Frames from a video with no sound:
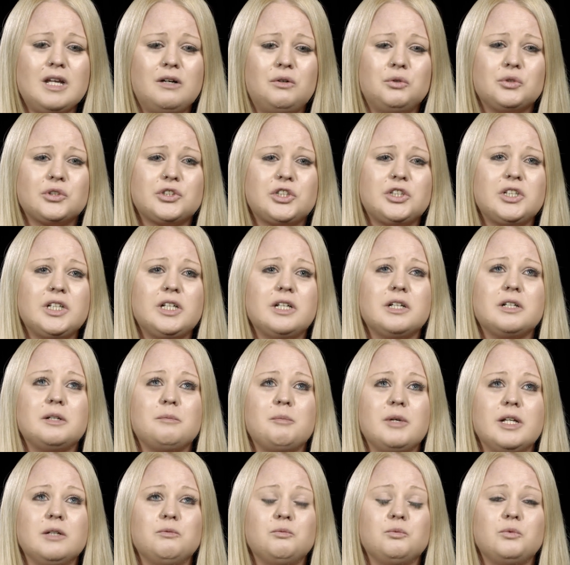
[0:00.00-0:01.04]
Or she could have
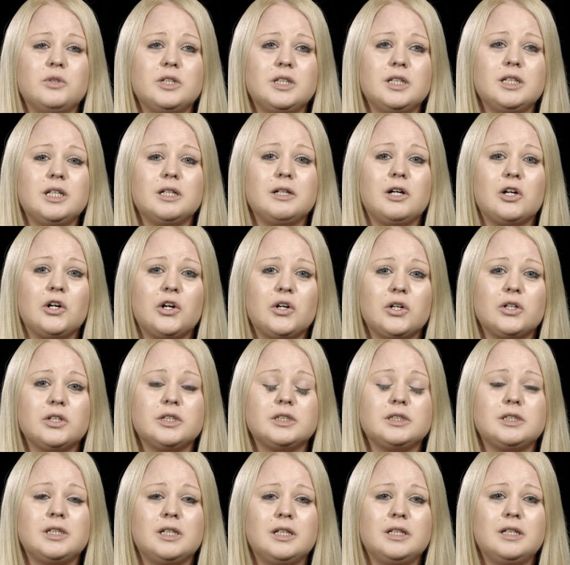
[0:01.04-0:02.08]
been really
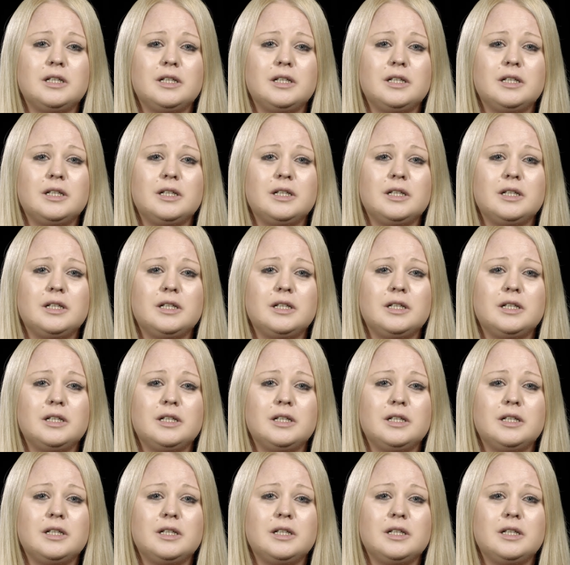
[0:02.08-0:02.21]
hurt.